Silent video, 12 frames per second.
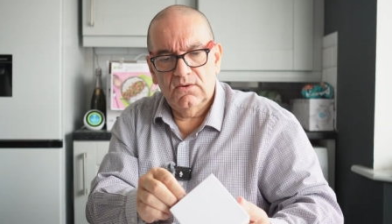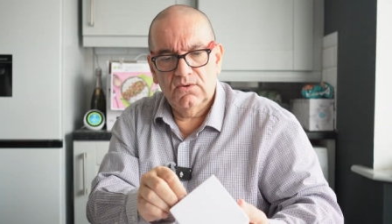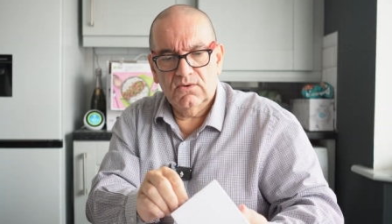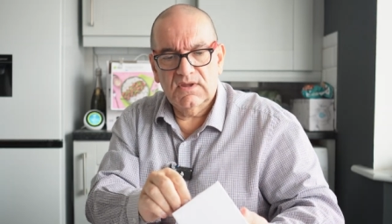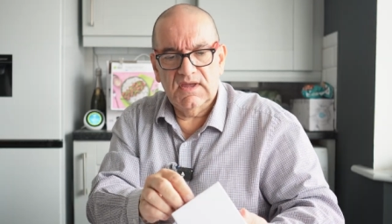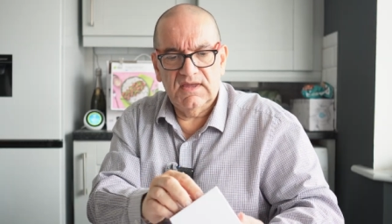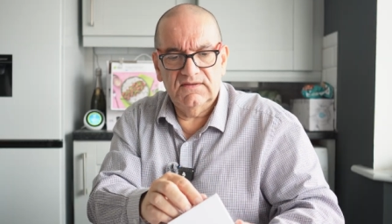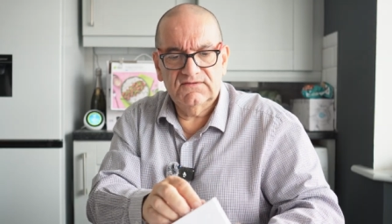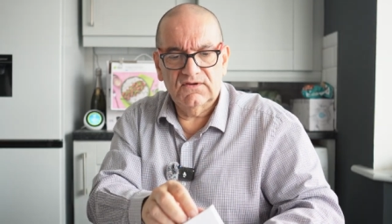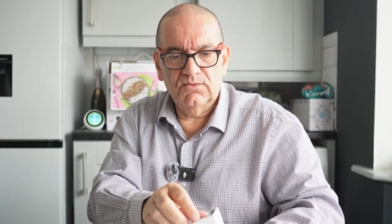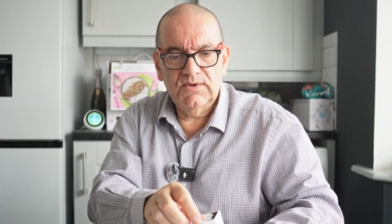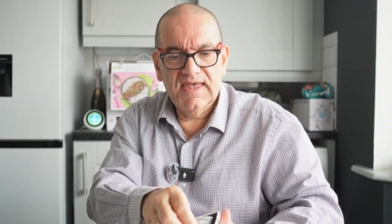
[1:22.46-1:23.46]
Okay,
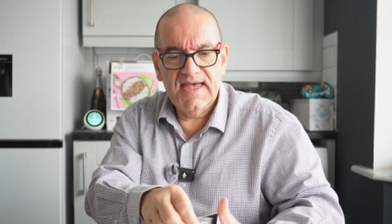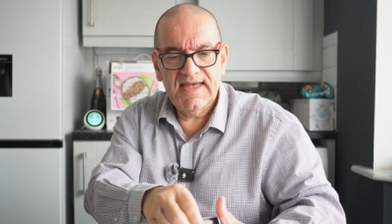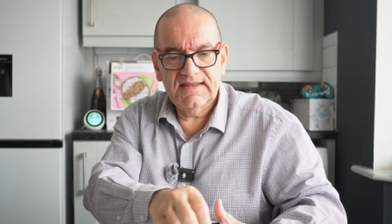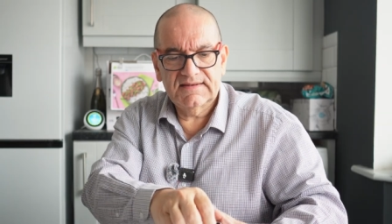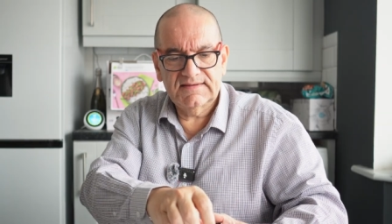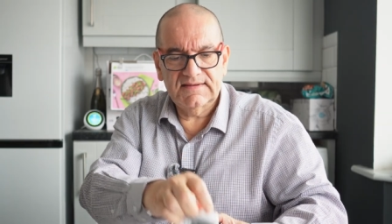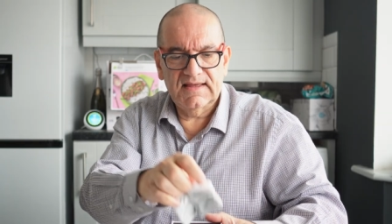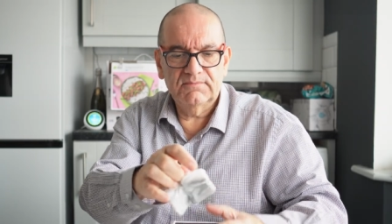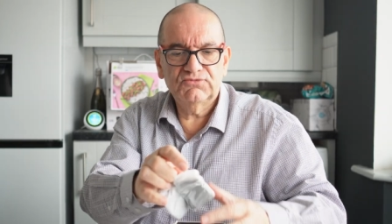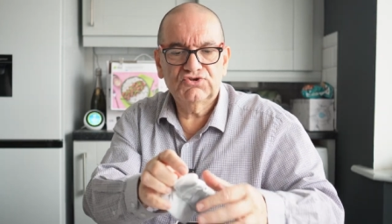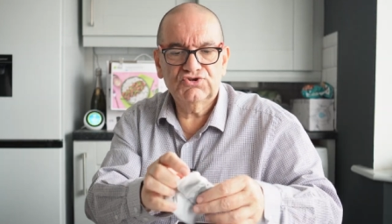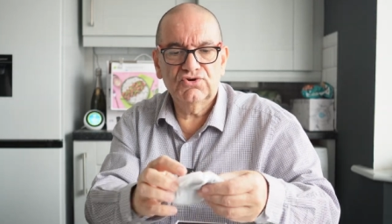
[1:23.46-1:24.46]
so we get,
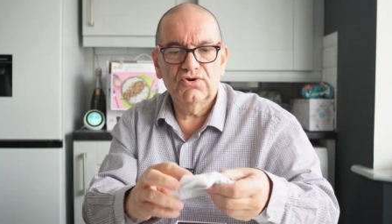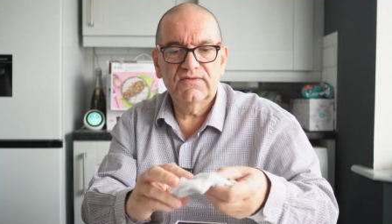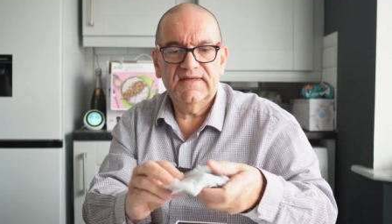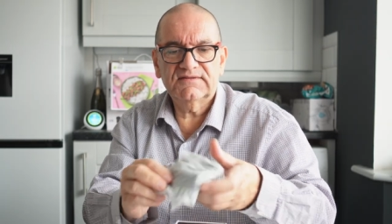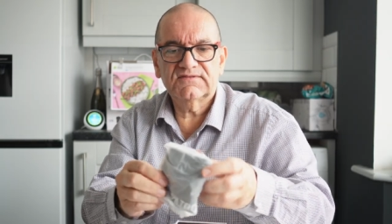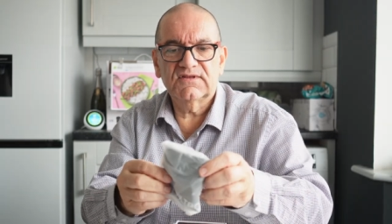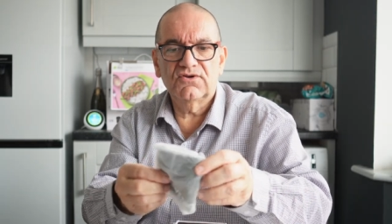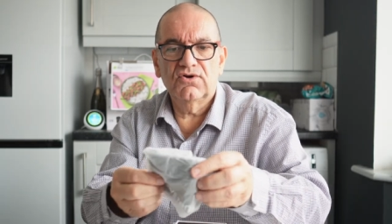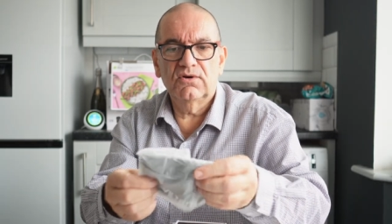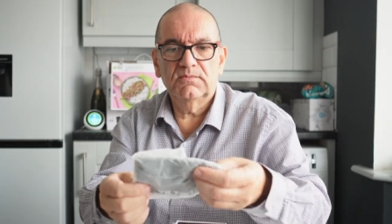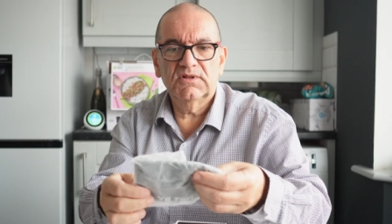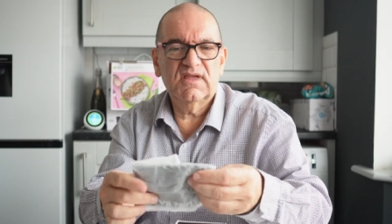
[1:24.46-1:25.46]
I'm sure that's the
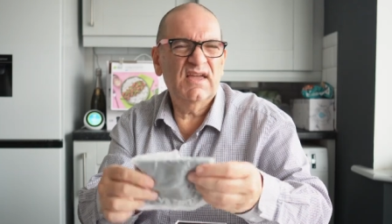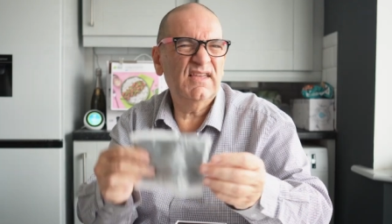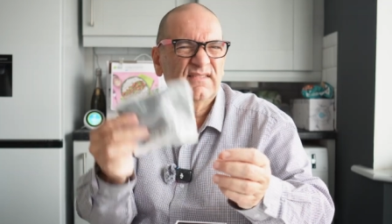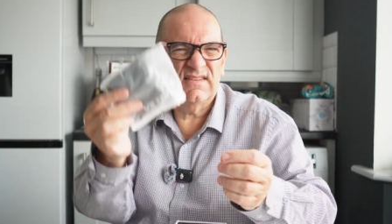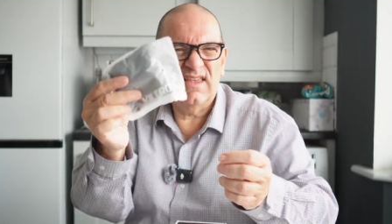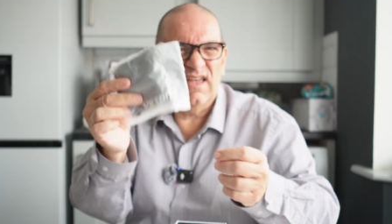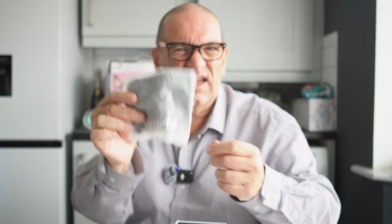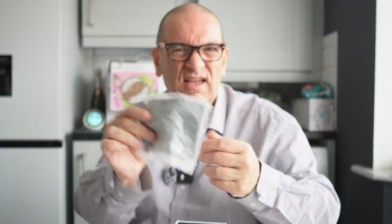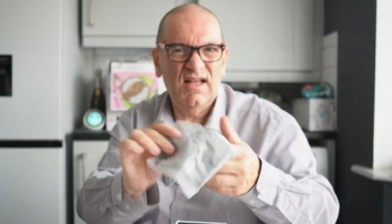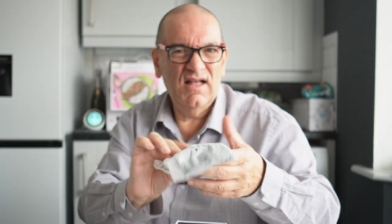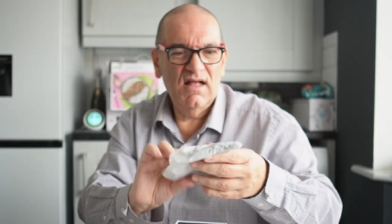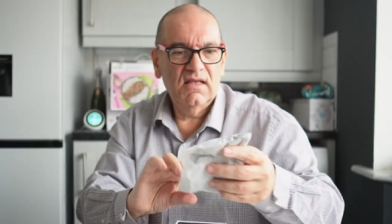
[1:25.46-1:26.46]
normal case,
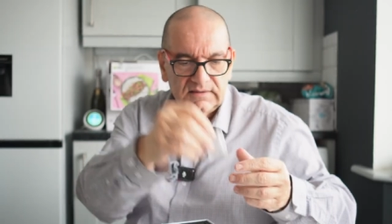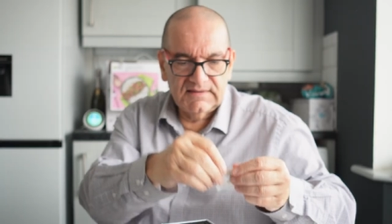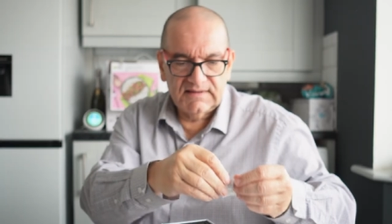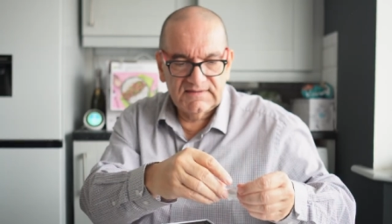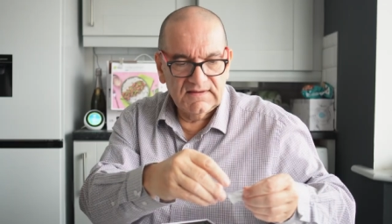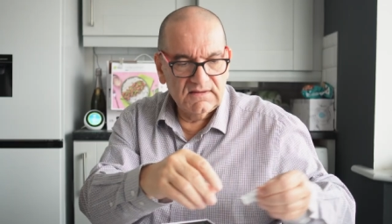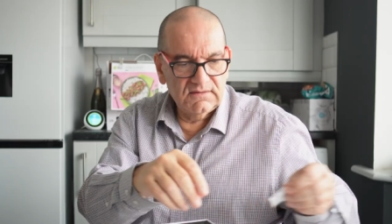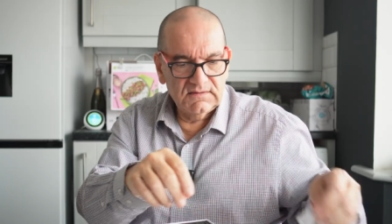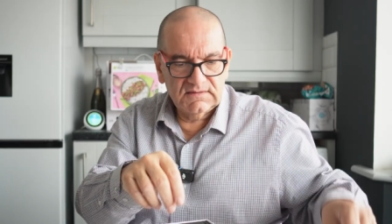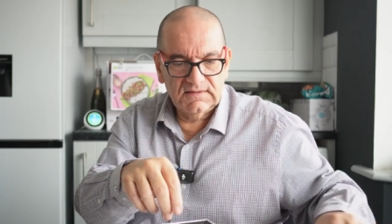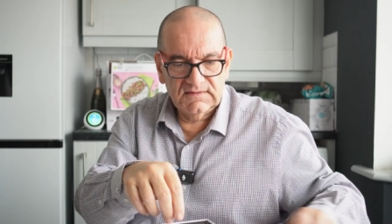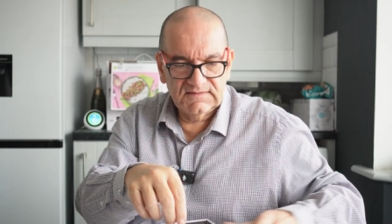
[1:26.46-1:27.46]
yeah.
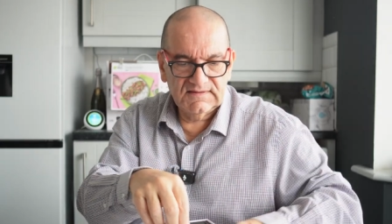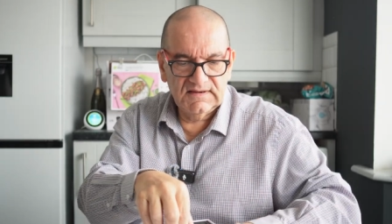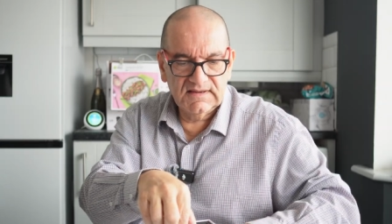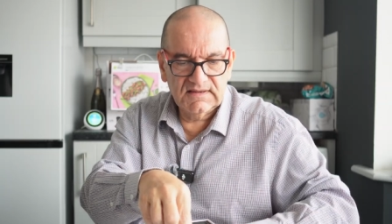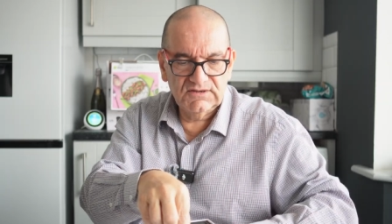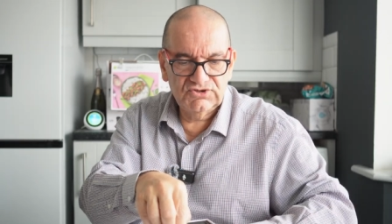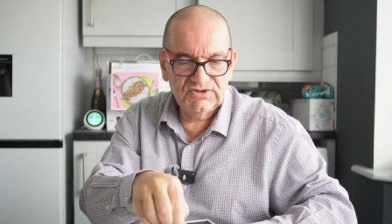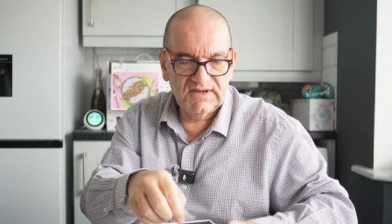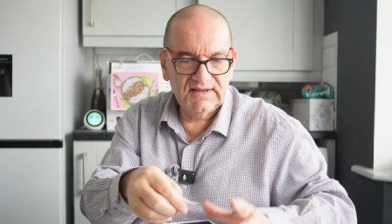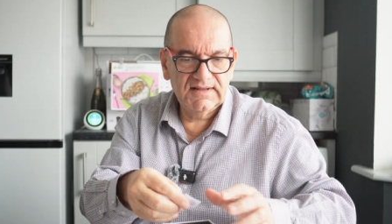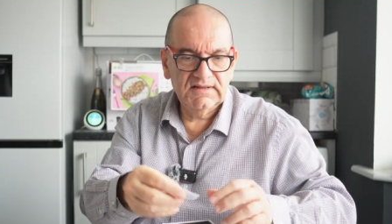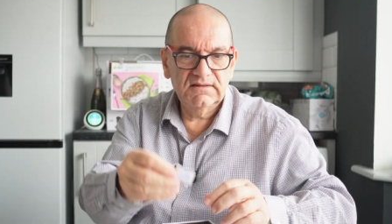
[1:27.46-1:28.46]
Desiccant, silica
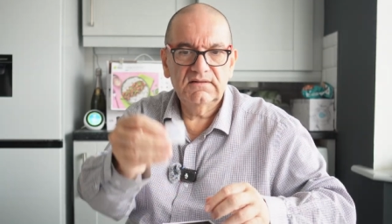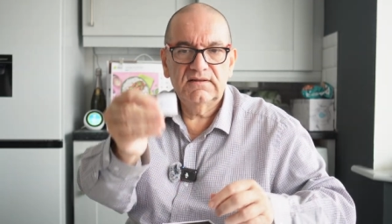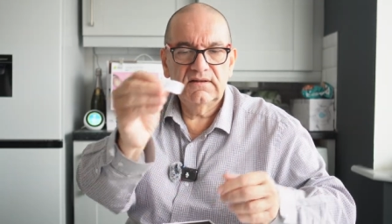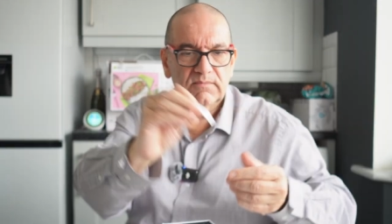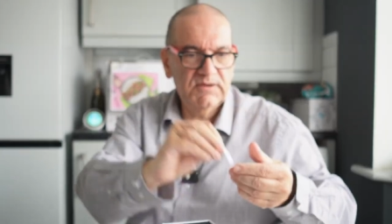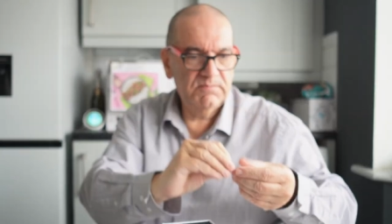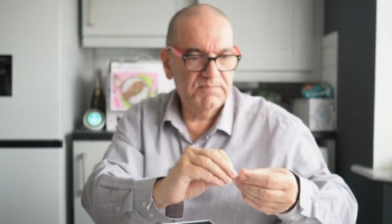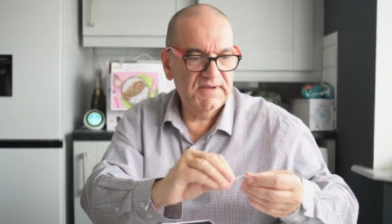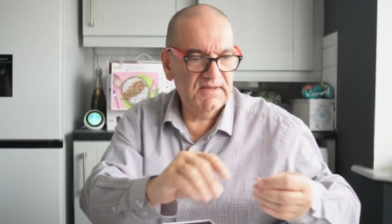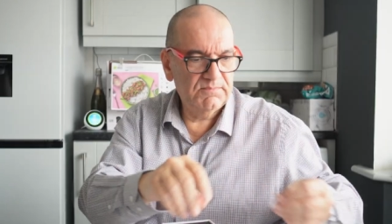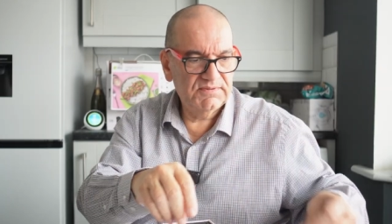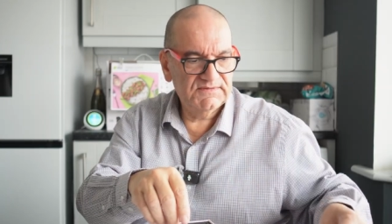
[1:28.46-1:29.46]
gel, a little bit of
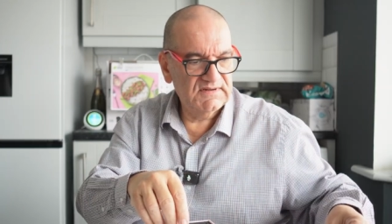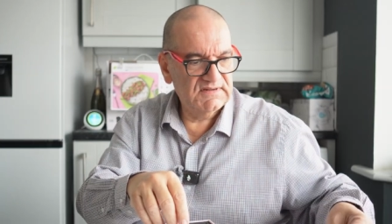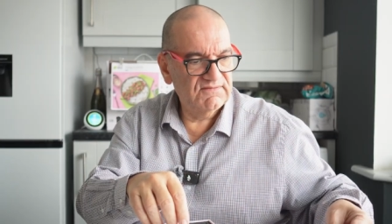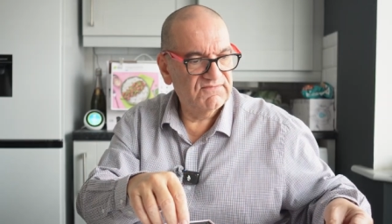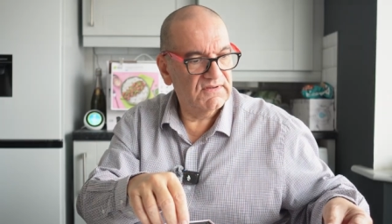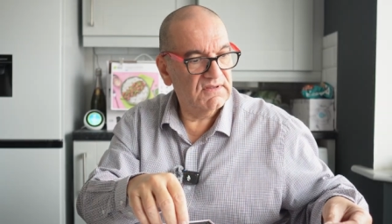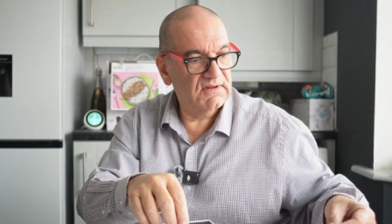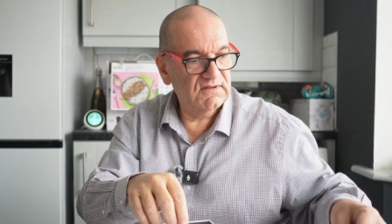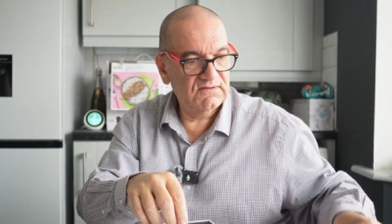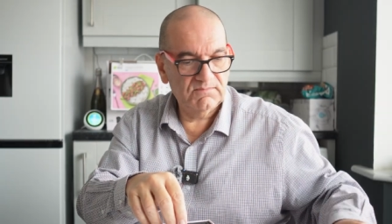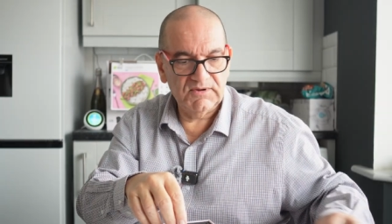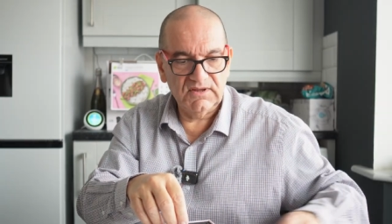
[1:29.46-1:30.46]
paper, certificate.
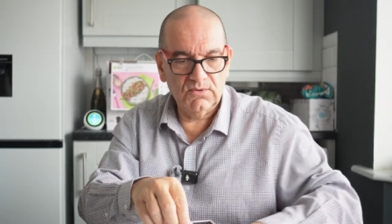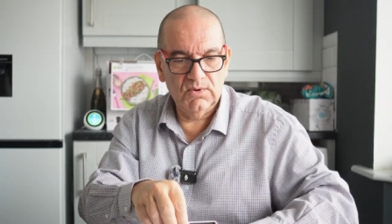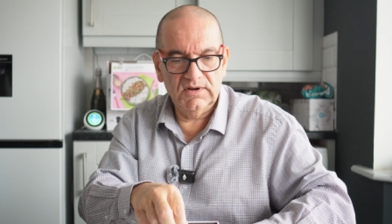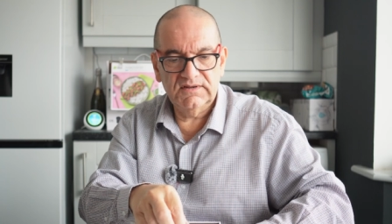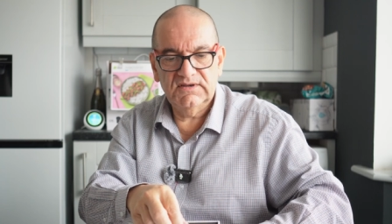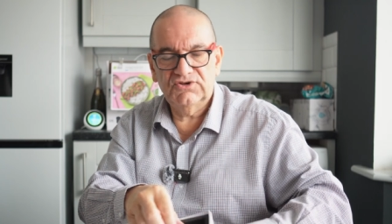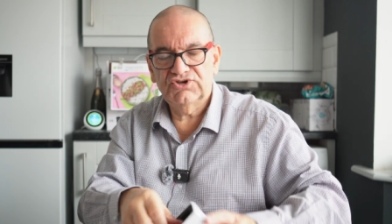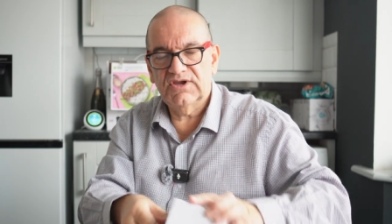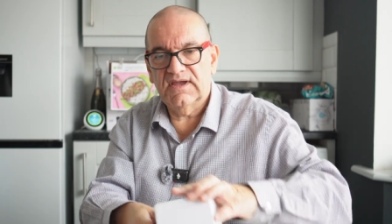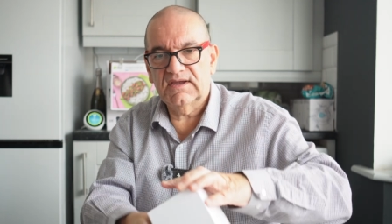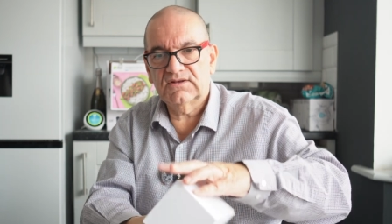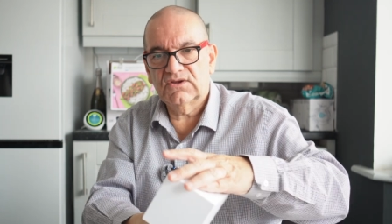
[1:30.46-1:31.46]
It's been quality
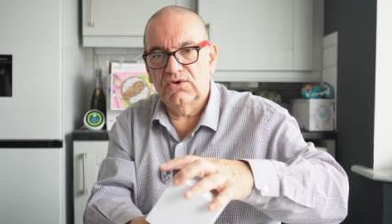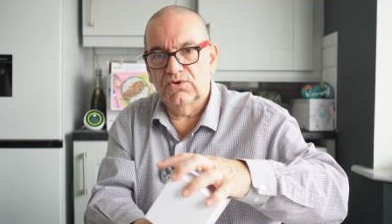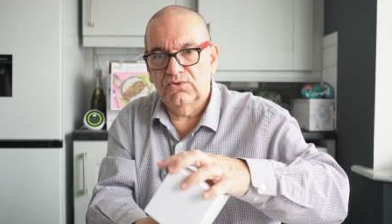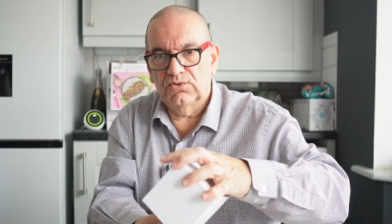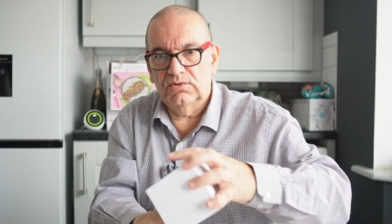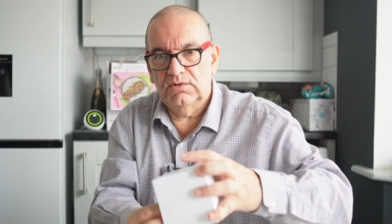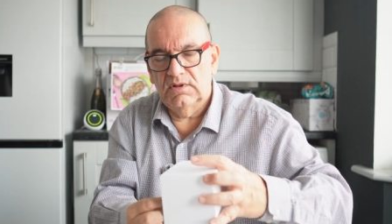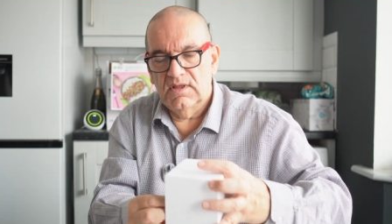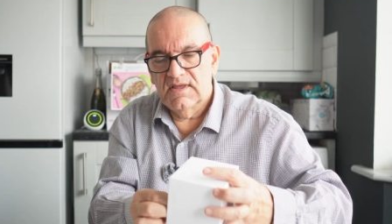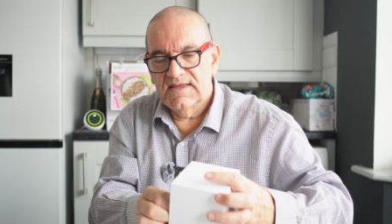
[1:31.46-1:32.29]
checked. Cool.